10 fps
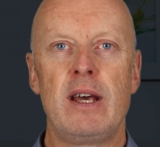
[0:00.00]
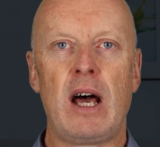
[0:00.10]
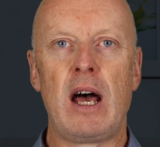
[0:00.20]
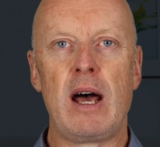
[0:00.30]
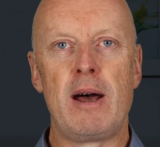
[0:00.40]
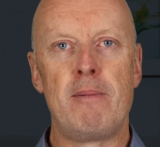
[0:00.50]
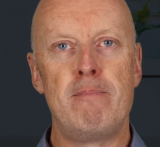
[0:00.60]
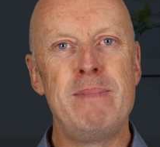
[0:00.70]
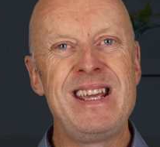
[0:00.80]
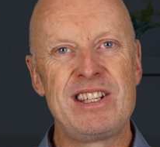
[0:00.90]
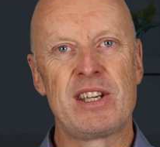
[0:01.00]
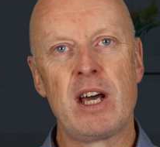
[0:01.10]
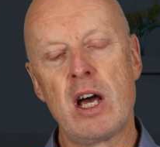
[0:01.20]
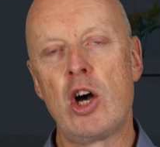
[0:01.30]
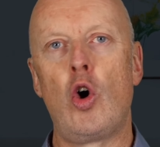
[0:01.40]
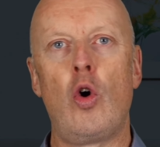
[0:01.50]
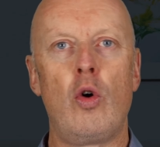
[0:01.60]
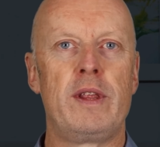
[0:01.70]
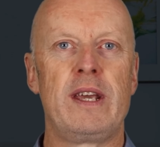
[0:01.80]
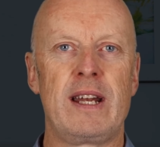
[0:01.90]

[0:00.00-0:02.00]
meter or the